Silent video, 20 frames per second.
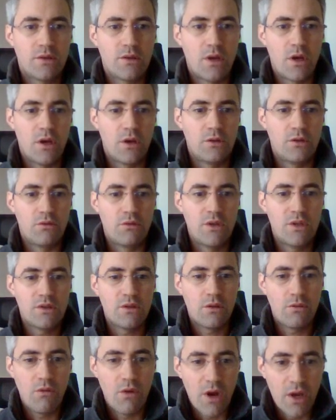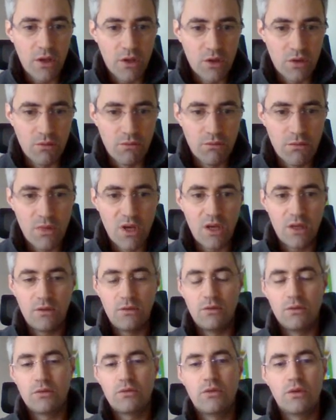the reason why you may
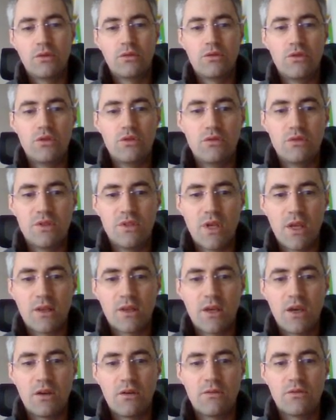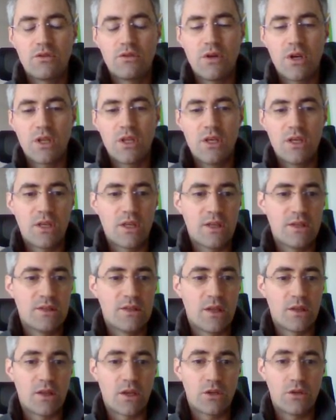don't want to use that kind of tracking
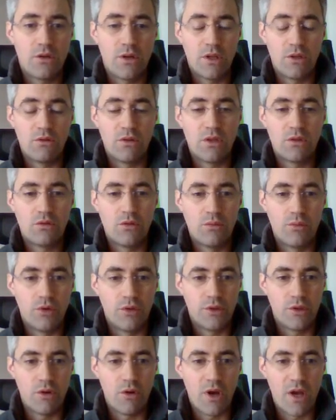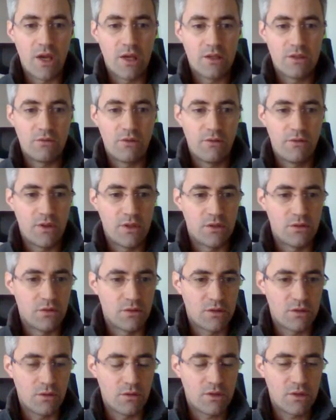is that actually you need to put your hands within
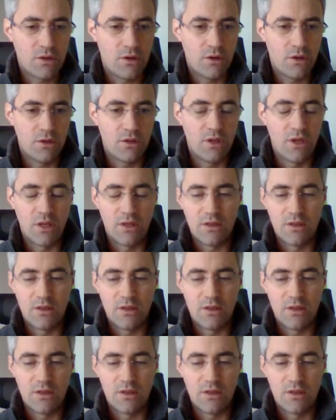the source code,